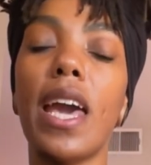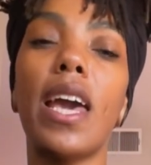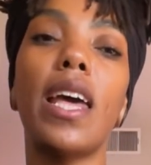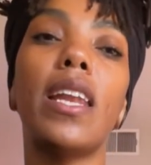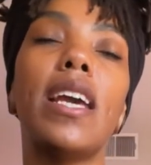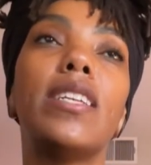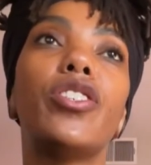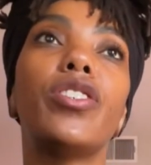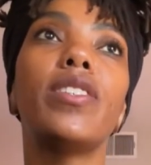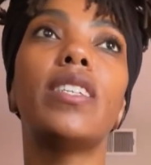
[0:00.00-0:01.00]
and
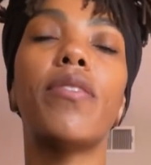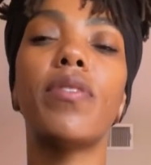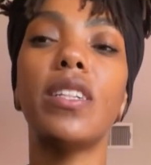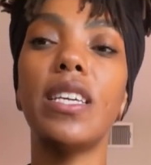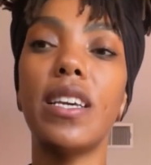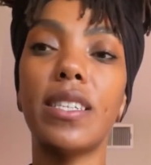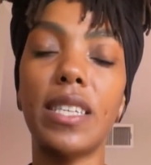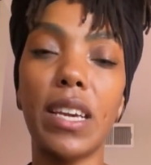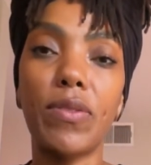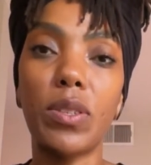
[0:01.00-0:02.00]
it's just definitely a
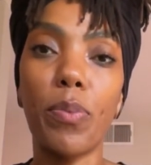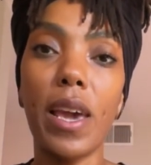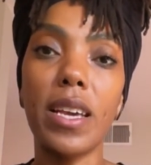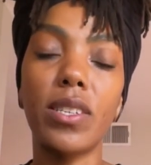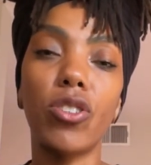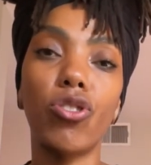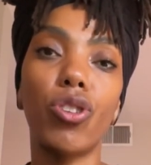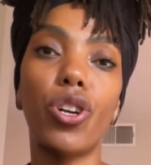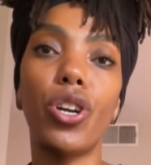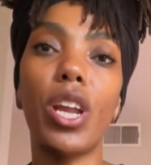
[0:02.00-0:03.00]
safe space to
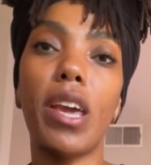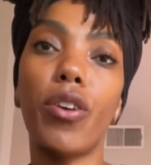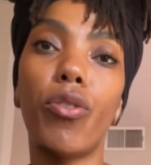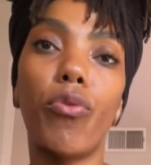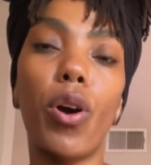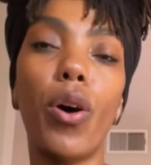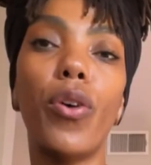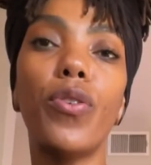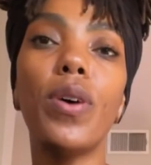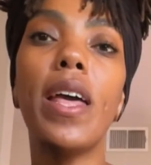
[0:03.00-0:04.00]
learn and
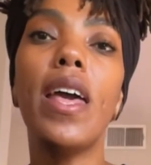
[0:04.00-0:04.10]
grow.